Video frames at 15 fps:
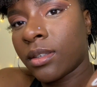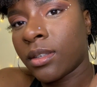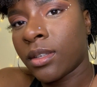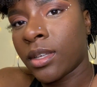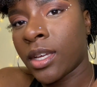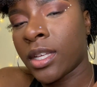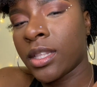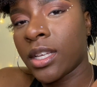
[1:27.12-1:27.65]

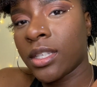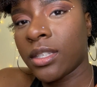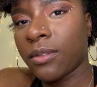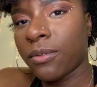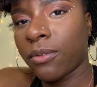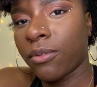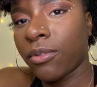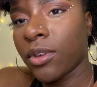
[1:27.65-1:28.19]
it doesn't
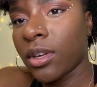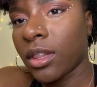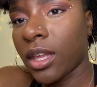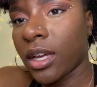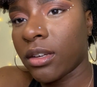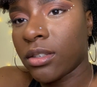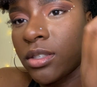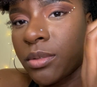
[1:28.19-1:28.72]
feel
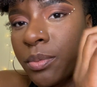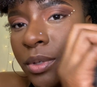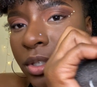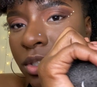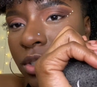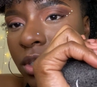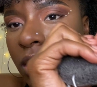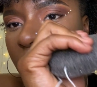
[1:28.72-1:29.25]
like a
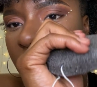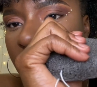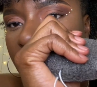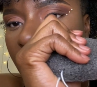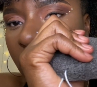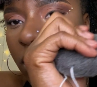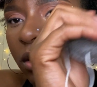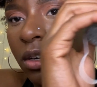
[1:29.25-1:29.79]
sponge, like it's
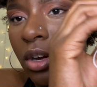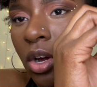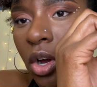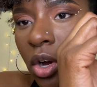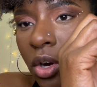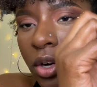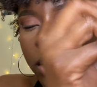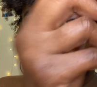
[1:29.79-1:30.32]
like
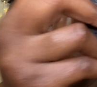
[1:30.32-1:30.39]
hard.